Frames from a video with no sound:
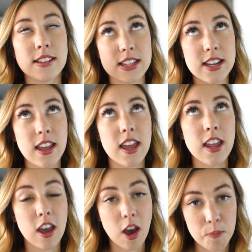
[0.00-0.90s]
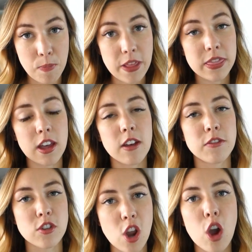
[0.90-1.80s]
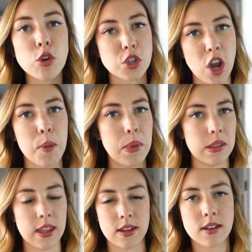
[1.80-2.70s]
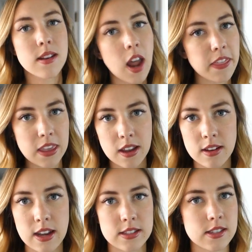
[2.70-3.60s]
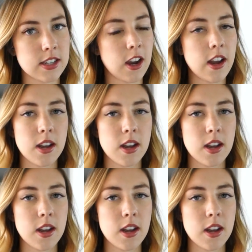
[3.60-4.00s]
did a month of no shopping, like nothing unnecessary.